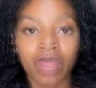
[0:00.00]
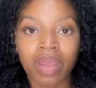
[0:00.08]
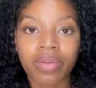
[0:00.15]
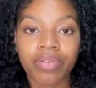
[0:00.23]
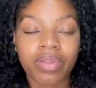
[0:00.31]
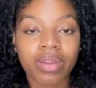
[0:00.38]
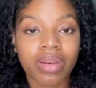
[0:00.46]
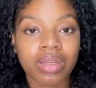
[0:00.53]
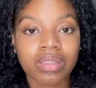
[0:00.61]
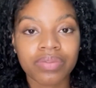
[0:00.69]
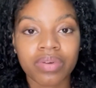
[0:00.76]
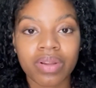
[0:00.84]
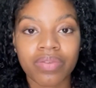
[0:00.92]
Yeah, for the
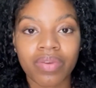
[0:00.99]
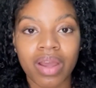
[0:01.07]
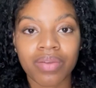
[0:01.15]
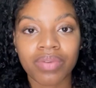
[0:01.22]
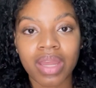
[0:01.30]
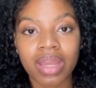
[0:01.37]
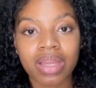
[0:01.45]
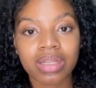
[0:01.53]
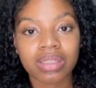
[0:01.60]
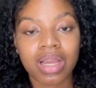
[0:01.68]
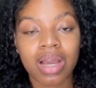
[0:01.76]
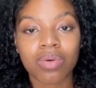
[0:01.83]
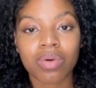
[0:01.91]
next 45 days,
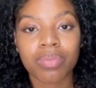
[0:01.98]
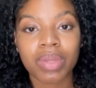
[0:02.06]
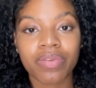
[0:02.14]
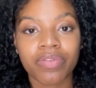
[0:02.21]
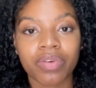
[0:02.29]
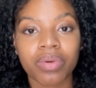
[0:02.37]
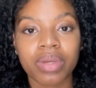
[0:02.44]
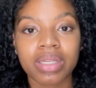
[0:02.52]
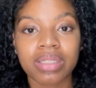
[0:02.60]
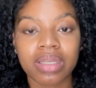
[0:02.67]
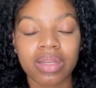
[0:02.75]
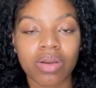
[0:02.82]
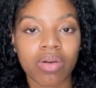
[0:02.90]
I will be
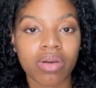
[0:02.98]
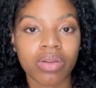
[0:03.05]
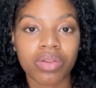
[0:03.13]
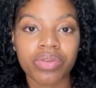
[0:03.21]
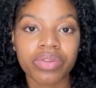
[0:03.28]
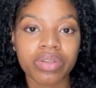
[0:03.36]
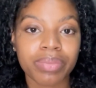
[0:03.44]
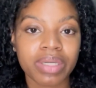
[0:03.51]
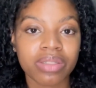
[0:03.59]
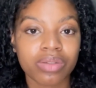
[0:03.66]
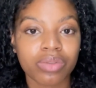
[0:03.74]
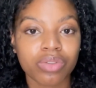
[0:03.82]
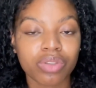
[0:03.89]
focusing on using my
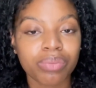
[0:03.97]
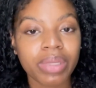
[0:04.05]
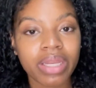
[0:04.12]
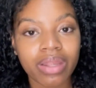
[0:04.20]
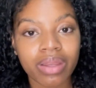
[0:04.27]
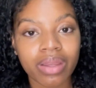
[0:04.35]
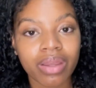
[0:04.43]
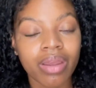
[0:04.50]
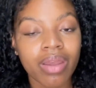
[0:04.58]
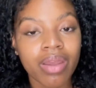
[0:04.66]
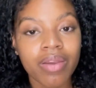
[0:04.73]
social media